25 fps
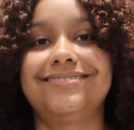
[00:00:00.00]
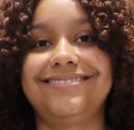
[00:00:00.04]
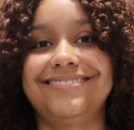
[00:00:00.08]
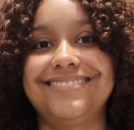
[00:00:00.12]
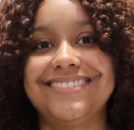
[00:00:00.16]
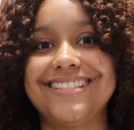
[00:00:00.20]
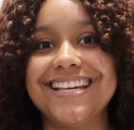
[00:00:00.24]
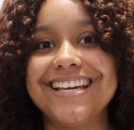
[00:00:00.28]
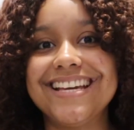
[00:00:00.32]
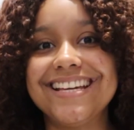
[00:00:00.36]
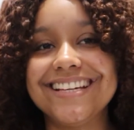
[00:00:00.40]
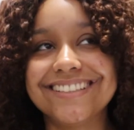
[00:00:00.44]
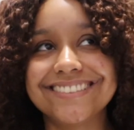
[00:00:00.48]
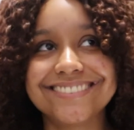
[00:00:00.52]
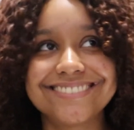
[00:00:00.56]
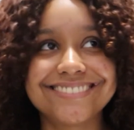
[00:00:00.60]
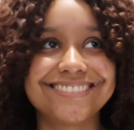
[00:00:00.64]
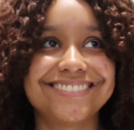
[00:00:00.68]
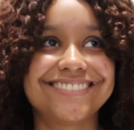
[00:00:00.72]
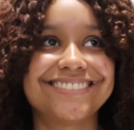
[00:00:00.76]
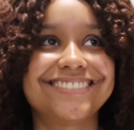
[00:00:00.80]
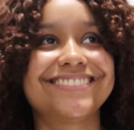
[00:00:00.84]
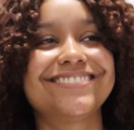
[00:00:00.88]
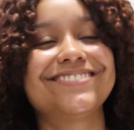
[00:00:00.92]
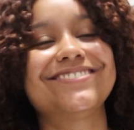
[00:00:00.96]
Tea.
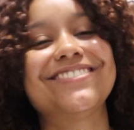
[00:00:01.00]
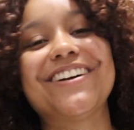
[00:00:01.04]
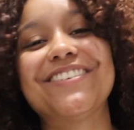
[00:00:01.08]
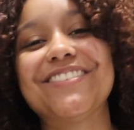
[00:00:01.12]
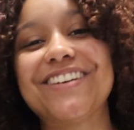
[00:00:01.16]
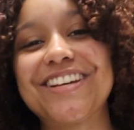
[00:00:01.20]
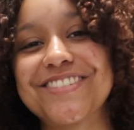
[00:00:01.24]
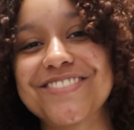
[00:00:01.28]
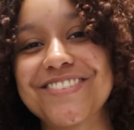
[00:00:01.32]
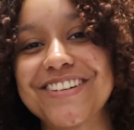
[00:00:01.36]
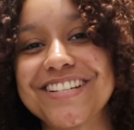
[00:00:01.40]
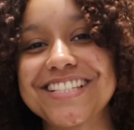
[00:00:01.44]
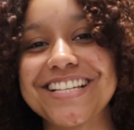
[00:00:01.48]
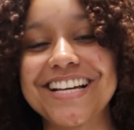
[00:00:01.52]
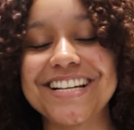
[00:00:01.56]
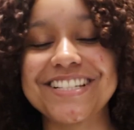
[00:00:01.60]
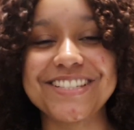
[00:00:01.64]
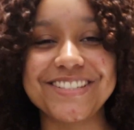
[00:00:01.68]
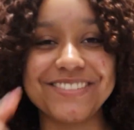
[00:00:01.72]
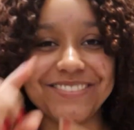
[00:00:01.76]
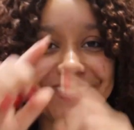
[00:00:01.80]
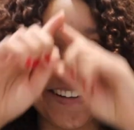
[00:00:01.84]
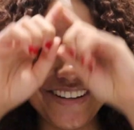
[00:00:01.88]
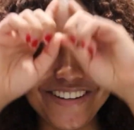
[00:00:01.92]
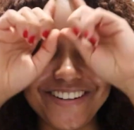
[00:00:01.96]
My best friend
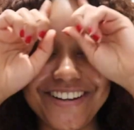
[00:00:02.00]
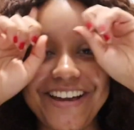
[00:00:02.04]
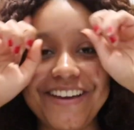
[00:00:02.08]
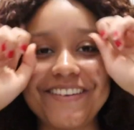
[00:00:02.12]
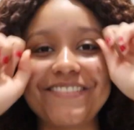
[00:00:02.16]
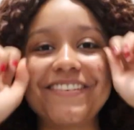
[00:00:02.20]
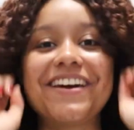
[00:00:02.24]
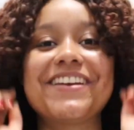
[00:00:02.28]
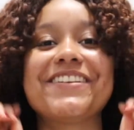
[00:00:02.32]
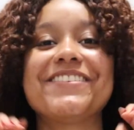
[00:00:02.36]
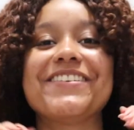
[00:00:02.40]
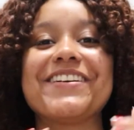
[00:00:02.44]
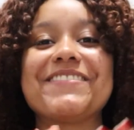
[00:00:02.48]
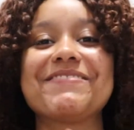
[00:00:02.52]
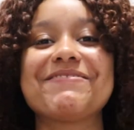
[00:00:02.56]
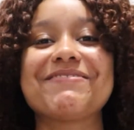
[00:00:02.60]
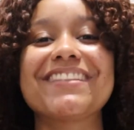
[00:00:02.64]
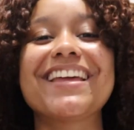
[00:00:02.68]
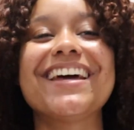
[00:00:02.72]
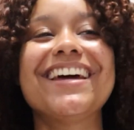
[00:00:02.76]
texted me. Okay, anyway.